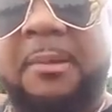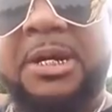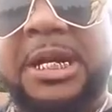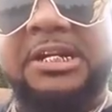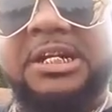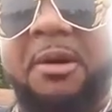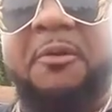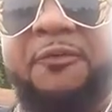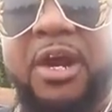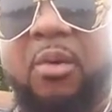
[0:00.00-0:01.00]
Dominique
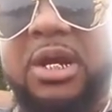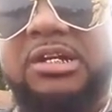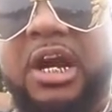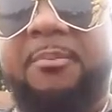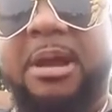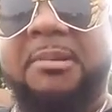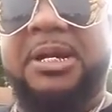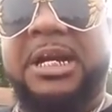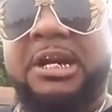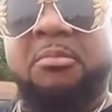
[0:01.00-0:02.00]
Stubblefield, what's
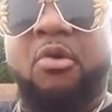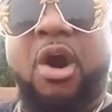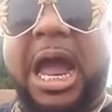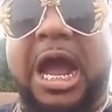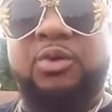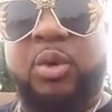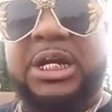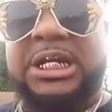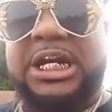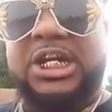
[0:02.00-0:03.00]
up, baby? Nina
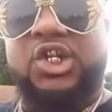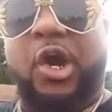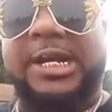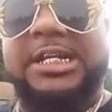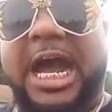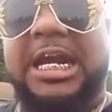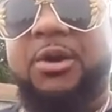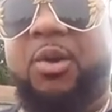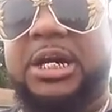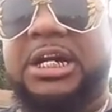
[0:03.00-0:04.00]
Morehouse, what it is? Joy
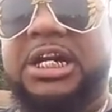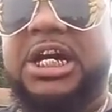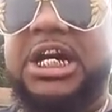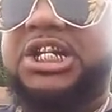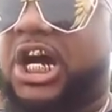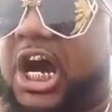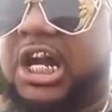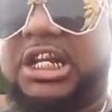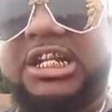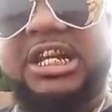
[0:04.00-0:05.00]
Tolley, what it is?
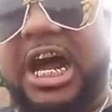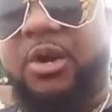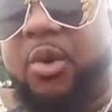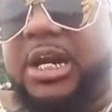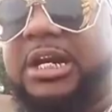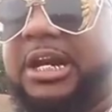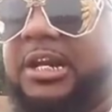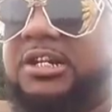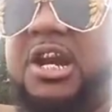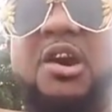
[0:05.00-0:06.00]
John Lazada, what
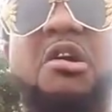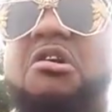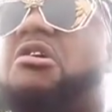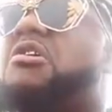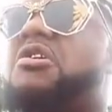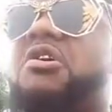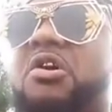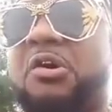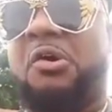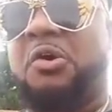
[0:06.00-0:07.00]
it is? Ooh.